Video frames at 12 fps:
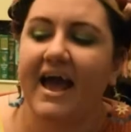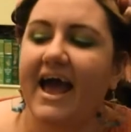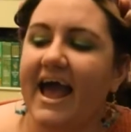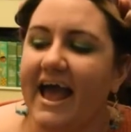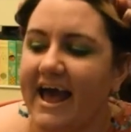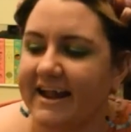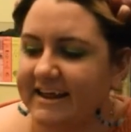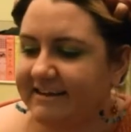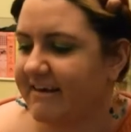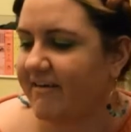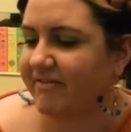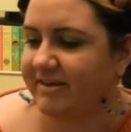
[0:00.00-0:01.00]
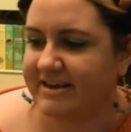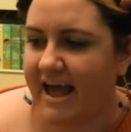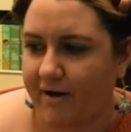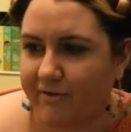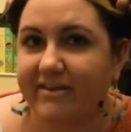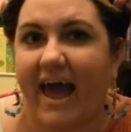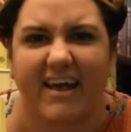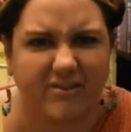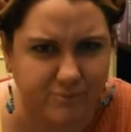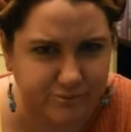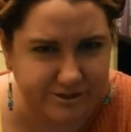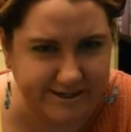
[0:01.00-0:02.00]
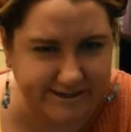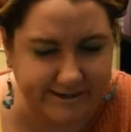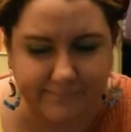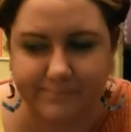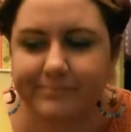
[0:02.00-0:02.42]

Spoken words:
And it definitely counts as reading.